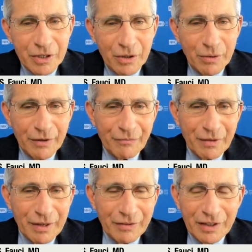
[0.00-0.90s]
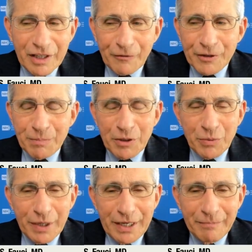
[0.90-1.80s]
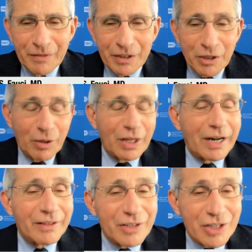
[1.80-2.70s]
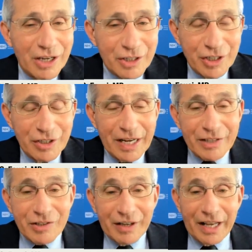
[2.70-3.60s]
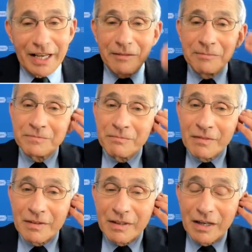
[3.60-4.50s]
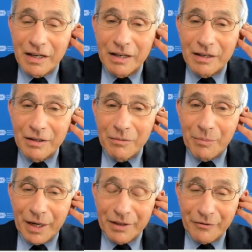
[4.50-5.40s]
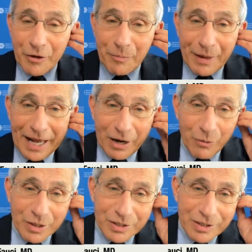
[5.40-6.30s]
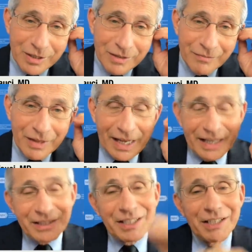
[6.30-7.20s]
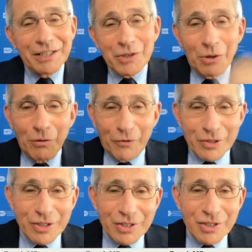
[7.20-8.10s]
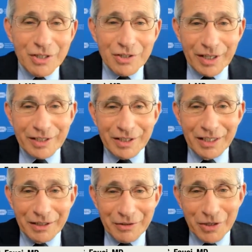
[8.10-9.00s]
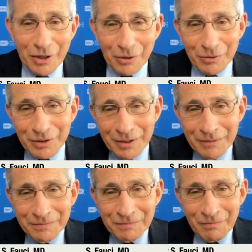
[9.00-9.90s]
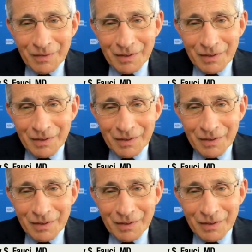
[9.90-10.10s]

So if, if the difference between, you know, a lot of discussion yesterday uh, by the VRBPAC was 18 years old versus 16 years right, old. Right, I know.